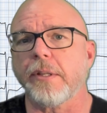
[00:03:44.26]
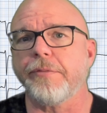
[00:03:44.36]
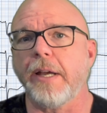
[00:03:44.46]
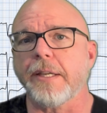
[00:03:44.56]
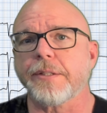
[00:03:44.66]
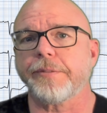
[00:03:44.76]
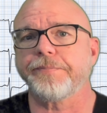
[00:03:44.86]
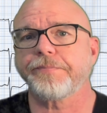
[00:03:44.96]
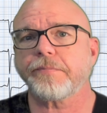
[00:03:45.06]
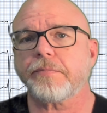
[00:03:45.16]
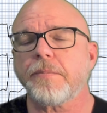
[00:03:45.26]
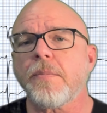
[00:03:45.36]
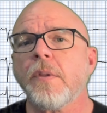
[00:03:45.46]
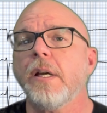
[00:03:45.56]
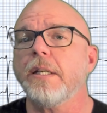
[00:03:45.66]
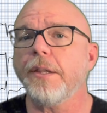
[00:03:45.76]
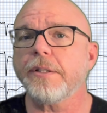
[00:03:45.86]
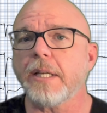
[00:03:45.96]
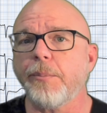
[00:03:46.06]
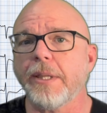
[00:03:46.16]
fast. Another
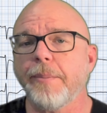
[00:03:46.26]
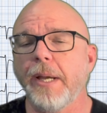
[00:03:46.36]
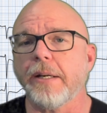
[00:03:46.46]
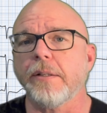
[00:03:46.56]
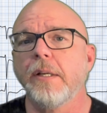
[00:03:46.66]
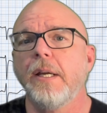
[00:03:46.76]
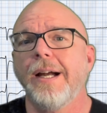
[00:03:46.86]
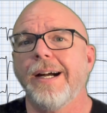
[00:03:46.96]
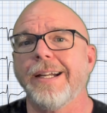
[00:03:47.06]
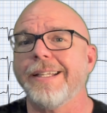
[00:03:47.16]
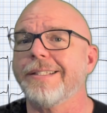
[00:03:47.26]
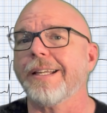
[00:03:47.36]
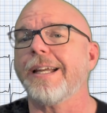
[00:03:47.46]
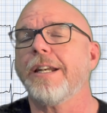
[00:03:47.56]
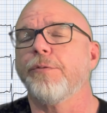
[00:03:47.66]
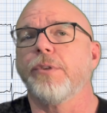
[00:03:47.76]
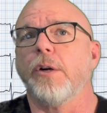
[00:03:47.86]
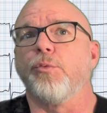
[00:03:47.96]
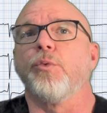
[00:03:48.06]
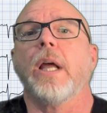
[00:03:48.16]
time when they matter is a kind of
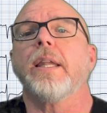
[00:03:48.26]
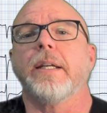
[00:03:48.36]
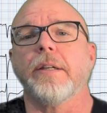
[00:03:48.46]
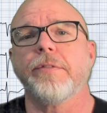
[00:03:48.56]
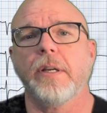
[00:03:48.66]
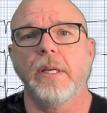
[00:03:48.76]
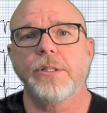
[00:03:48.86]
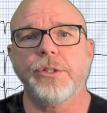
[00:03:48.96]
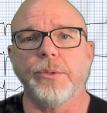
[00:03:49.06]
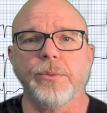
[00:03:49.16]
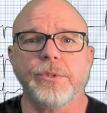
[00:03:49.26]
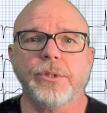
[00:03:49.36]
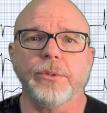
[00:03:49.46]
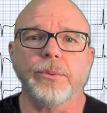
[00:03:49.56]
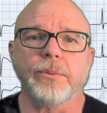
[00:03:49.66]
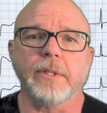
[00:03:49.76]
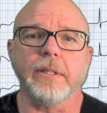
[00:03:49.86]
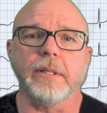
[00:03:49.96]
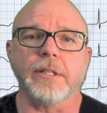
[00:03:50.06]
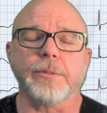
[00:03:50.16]
a relative to
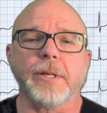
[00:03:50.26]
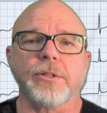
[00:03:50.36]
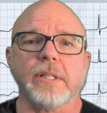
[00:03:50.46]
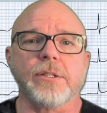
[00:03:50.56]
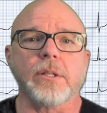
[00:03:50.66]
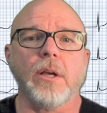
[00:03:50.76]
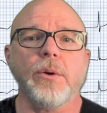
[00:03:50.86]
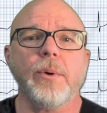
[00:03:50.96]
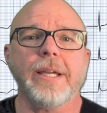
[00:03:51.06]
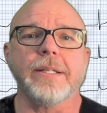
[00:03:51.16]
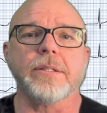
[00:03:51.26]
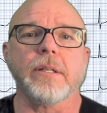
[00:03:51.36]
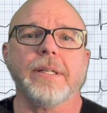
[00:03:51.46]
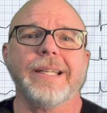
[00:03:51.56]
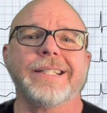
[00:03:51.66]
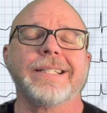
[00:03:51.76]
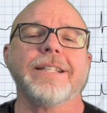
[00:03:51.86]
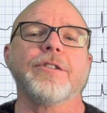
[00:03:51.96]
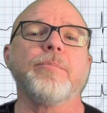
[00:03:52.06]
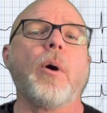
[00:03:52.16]
the especially slow is
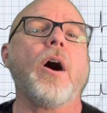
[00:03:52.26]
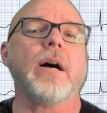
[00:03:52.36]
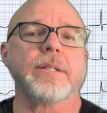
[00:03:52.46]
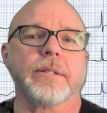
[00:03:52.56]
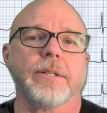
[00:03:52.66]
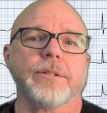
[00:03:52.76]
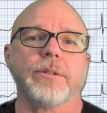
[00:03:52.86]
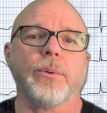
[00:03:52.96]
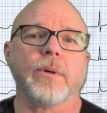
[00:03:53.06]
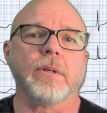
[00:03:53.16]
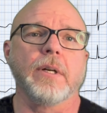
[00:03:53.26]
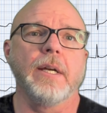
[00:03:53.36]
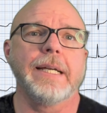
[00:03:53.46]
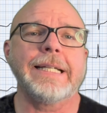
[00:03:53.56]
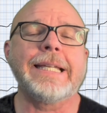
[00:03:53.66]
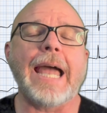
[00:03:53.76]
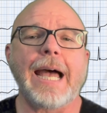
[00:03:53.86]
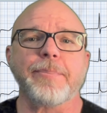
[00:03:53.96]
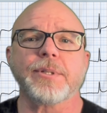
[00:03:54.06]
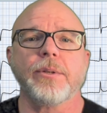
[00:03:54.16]
extensive pauses or
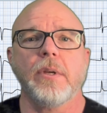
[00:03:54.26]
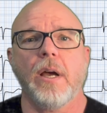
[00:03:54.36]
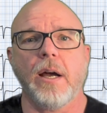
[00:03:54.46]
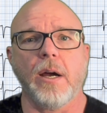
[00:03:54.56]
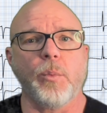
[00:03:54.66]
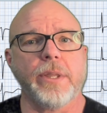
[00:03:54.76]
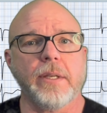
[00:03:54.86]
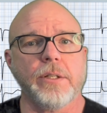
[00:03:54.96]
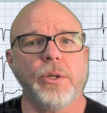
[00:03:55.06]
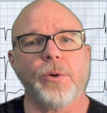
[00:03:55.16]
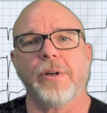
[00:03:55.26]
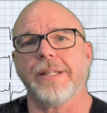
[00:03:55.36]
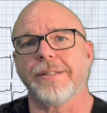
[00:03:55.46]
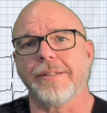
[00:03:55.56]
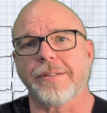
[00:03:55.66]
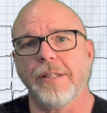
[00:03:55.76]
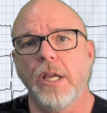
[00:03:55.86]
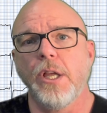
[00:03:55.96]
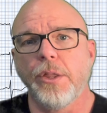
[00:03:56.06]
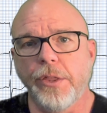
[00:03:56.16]
gaps within QRSs.
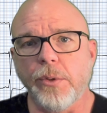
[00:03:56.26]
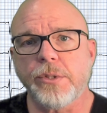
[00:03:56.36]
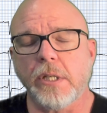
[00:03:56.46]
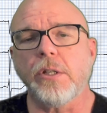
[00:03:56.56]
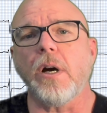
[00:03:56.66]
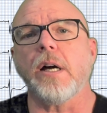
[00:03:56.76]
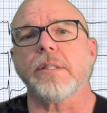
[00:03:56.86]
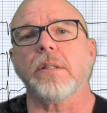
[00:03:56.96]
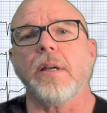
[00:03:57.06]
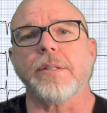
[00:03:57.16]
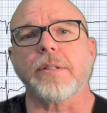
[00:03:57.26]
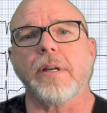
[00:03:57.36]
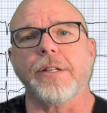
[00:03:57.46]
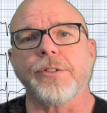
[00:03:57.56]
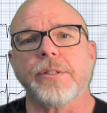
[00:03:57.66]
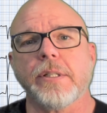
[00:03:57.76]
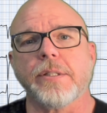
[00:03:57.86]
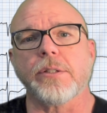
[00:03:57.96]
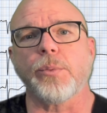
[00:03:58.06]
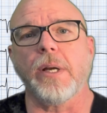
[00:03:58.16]
Those can cause a loss of consciousness
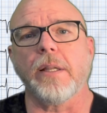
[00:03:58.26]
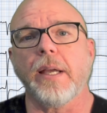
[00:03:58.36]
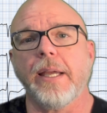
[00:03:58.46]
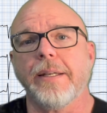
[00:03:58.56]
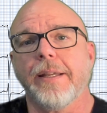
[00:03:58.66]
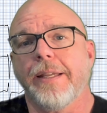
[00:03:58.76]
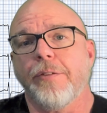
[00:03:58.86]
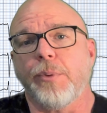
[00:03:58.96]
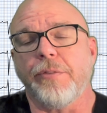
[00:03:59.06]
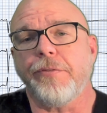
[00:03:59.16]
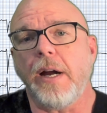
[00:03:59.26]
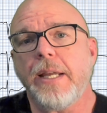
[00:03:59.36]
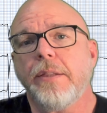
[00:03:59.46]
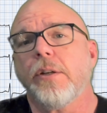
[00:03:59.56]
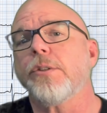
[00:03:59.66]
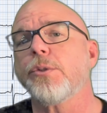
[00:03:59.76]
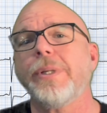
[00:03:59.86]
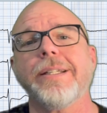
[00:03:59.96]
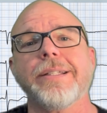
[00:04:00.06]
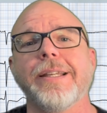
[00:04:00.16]
as well. And if we find those, we get to